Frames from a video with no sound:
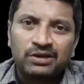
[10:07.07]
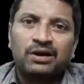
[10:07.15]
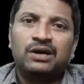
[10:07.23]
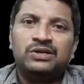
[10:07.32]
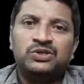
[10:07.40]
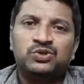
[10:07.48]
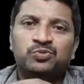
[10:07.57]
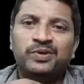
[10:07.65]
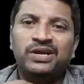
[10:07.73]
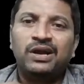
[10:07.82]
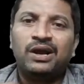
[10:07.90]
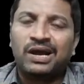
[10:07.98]
or it should
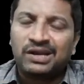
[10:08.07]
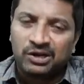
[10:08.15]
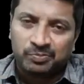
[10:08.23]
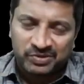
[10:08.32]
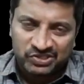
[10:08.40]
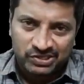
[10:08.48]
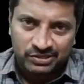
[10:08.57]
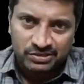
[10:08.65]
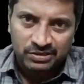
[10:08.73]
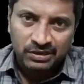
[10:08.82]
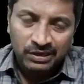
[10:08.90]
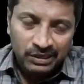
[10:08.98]
be 100%.
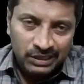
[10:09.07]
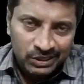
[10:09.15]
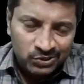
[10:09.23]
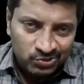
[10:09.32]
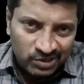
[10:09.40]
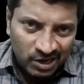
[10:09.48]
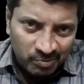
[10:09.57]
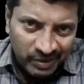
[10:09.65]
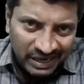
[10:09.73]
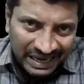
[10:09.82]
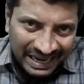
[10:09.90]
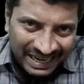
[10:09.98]
It should not
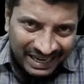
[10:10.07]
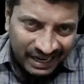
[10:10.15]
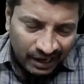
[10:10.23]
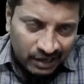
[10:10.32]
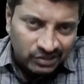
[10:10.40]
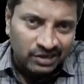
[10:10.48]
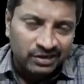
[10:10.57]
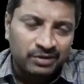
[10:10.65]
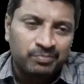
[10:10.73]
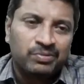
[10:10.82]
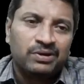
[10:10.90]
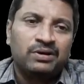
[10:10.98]
be any other
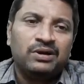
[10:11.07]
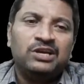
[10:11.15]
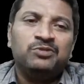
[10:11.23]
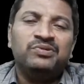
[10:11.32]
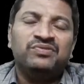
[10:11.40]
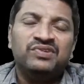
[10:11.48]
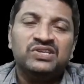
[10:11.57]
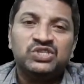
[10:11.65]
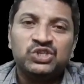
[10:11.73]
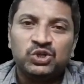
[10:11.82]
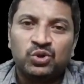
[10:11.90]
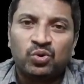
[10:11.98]
number in between
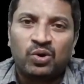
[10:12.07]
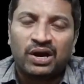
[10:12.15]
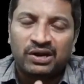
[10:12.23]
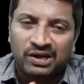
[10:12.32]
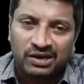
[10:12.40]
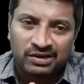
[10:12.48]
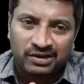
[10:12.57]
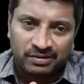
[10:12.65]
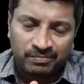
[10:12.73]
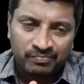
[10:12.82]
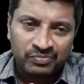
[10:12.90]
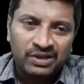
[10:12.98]
0 and 100.
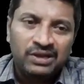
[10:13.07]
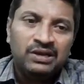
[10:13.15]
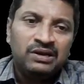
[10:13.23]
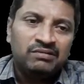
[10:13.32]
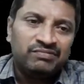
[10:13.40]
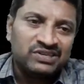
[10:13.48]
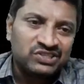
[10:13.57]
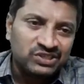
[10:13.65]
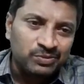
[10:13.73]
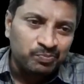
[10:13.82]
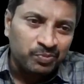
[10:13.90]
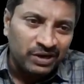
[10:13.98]
For
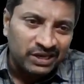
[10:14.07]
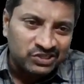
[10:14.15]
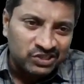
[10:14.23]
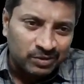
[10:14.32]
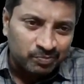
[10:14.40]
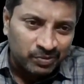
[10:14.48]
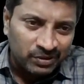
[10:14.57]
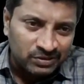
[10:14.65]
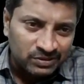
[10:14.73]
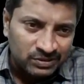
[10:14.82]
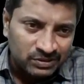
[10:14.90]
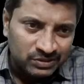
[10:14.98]
simple example,
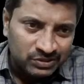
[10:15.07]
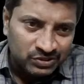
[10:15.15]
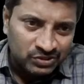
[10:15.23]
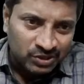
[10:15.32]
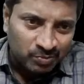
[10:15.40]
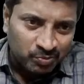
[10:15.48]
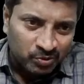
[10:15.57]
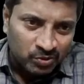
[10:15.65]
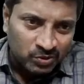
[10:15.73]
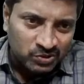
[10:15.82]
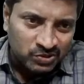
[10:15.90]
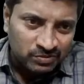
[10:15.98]

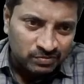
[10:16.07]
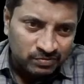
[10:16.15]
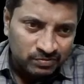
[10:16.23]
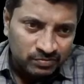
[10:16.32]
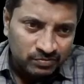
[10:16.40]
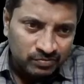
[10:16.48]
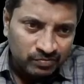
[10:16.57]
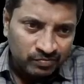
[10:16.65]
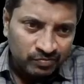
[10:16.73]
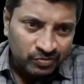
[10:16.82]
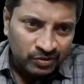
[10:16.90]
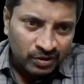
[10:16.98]
suppose
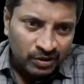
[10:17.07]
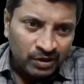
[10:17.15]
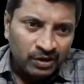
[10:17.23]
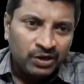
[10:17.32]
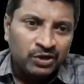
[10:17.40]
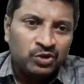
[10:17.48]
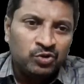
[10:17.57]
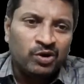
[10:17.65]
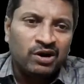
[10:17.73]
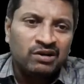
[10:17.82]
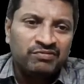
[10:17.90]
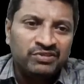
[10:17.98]
you
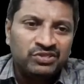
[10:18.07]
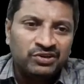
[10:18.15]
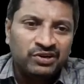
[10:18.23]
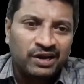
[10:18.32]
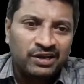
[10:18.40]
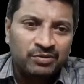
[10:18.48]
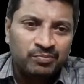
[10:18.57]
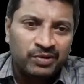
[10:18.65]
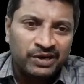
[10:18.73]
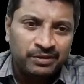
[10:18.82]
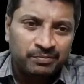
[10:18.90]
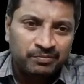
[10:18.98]
are withdrawing
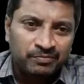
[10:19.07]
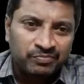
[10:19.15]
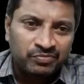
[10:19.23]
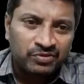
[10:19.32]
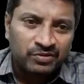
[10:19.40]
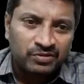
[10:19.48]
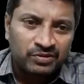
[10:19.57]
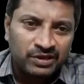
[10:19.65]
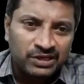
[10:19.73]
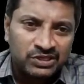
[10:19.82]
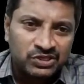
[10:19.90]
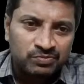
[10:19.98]
money.
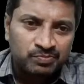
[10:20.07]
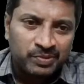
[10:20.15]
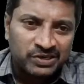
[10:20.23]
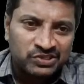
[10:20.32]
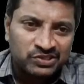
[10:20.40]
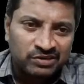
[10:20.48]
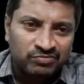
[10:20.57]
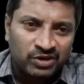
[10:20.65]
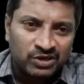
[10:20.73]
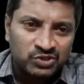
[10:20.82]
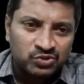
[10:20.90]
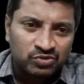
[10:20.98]
A person
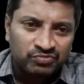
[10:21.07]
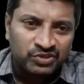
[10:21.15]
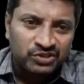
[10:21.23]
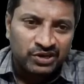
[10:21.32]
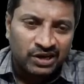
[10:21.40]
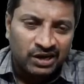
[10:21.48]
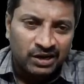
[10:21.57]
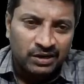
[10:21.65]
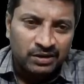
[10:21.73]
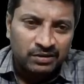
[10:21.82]
wants to withdraw